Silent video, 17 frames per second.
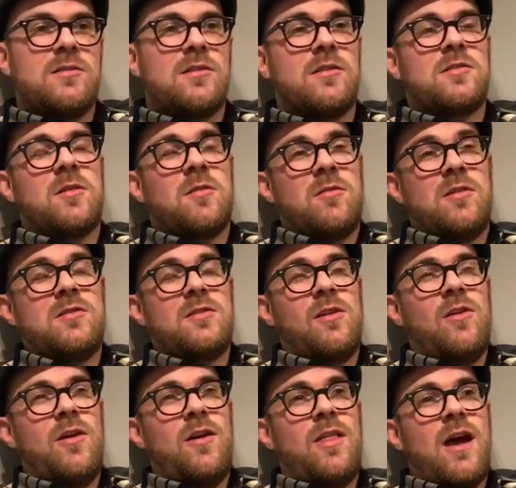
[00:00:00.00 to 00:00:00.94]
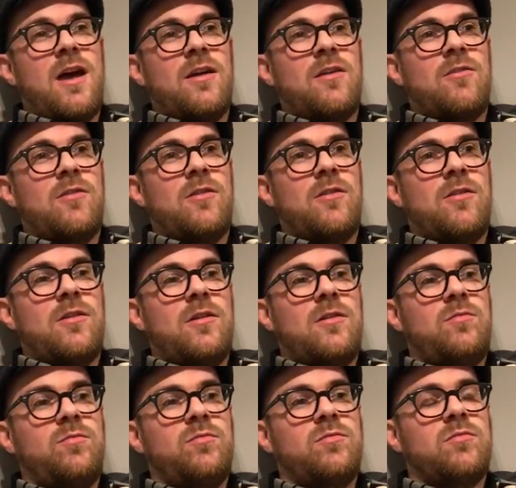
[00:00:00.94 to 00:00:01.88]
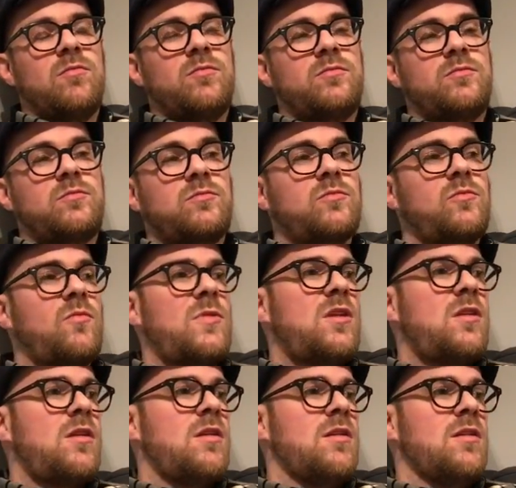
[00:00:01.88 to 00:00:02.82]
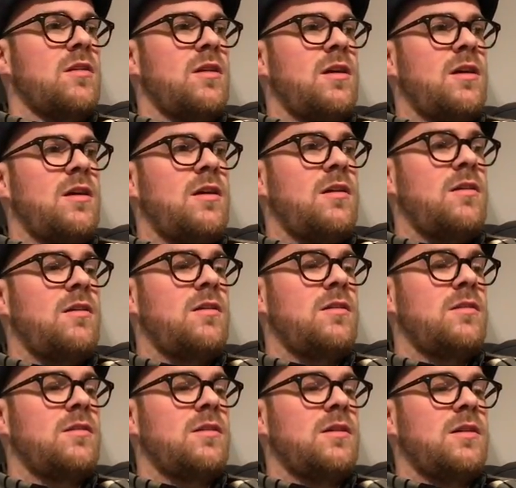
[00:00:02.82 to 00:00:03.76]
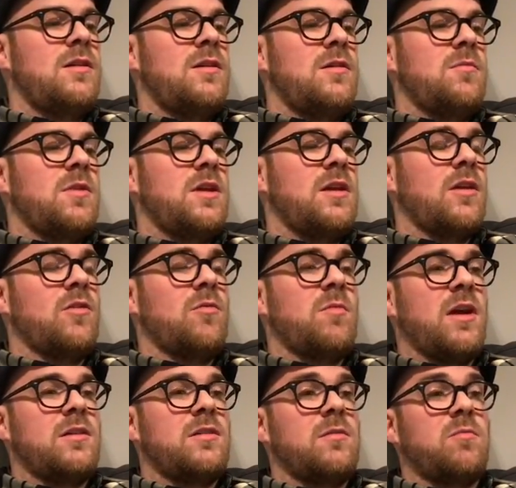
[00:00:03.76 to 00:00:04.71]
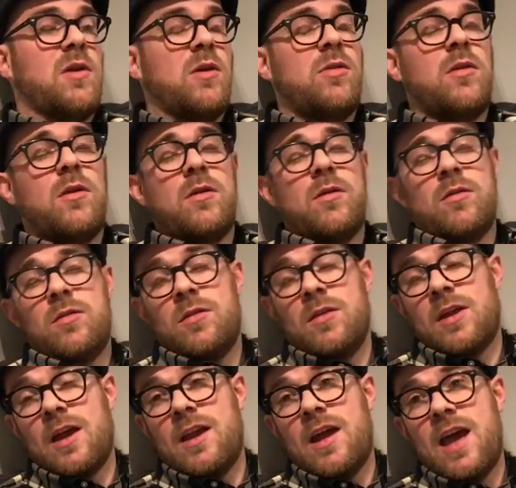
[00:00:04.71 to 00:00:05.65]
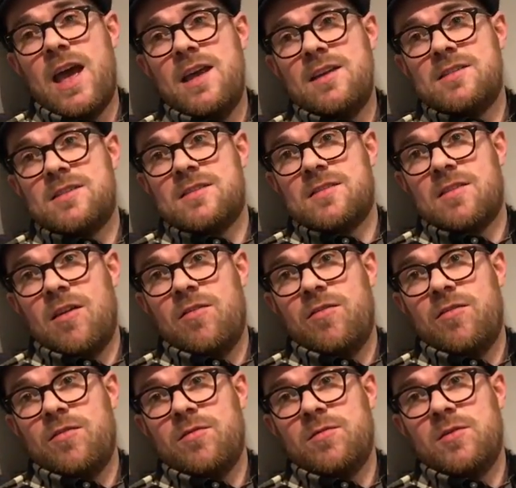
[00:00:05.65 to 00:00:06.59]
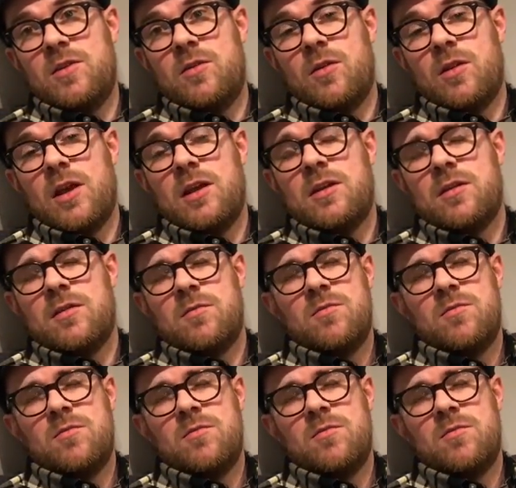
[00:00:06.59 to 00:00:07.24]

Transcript: So there's a lot of that going on, and but yeah, going back to the kind of hit stuff, you know, like